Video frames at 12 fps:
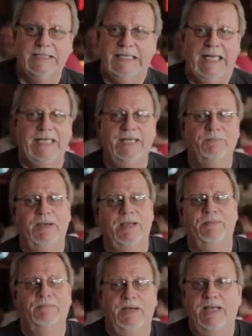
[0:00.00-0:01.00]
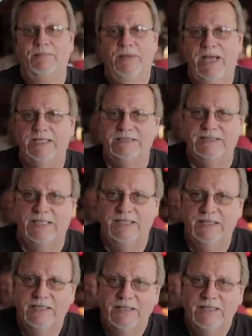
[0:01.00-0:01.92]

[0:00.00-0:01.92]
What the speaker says: Did I get my magazine?